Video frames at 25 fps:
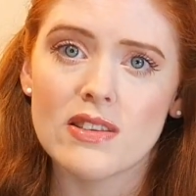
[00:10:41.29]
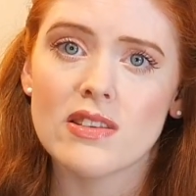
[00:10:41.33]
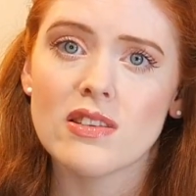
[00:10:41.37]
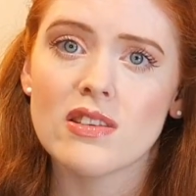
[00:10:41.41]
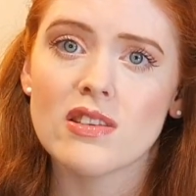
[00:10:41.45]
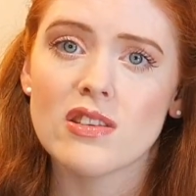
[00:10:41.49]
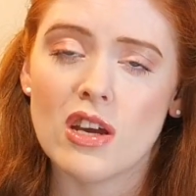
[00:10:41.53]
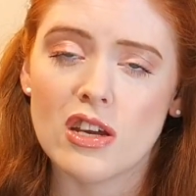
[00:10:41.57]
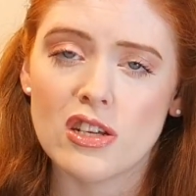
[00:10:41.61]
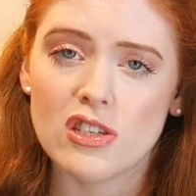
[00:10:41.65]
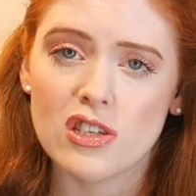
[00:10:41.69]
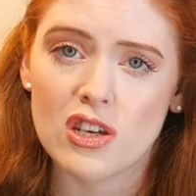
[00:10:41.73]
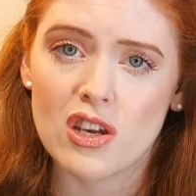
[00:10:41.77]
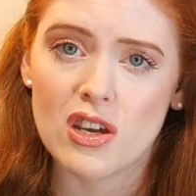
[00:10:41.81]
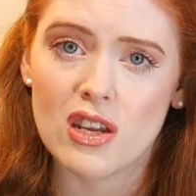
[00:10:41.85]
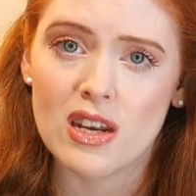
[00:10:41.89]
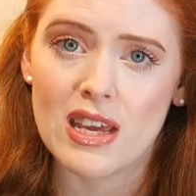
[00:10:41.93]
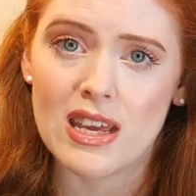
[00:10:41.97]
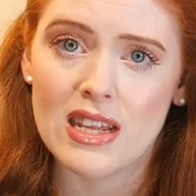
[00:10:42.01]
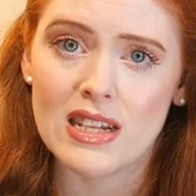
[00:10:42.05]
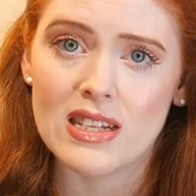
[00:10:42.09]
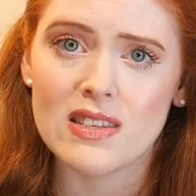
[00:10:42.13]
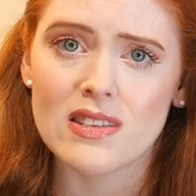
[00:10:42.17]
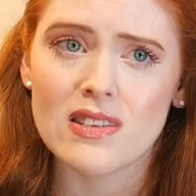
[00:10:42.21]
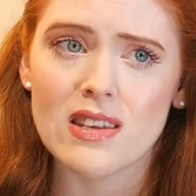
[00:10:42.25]

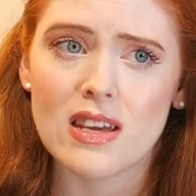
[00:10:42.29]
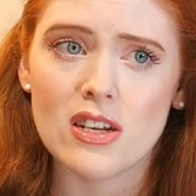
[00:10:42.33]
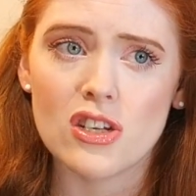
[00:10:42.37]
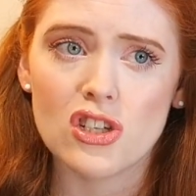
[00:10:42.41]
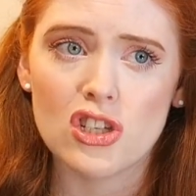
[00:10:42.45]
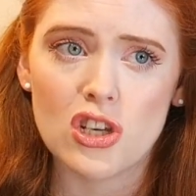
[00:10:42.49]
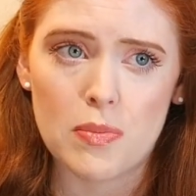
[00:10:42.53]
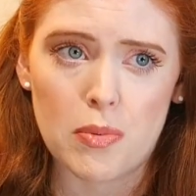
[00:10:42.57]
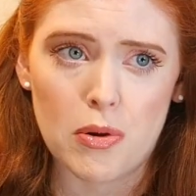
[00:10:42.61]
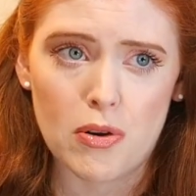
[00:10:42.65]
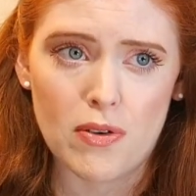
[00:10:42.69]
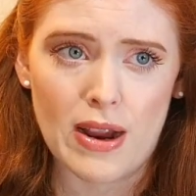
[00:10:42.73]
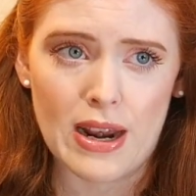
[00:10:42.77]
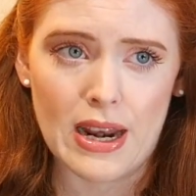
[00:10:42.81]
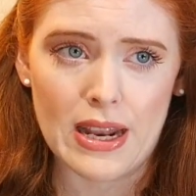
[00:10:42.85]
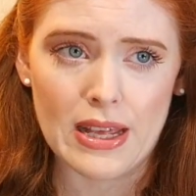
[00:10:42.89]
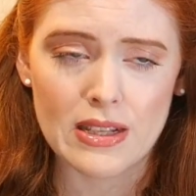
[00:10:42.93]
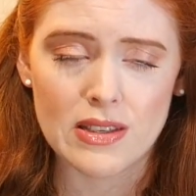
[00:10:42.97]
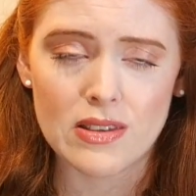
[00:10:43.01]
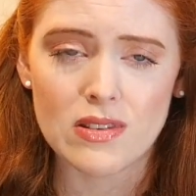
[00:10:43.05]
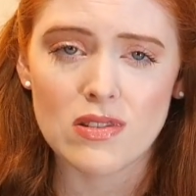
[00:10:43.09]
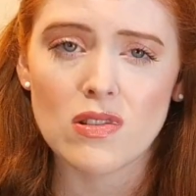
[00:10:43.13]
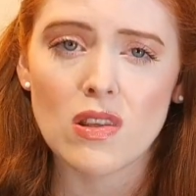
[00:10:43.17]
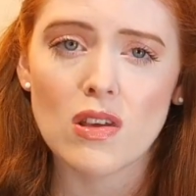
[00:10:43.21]
cytokinins and gibberellins.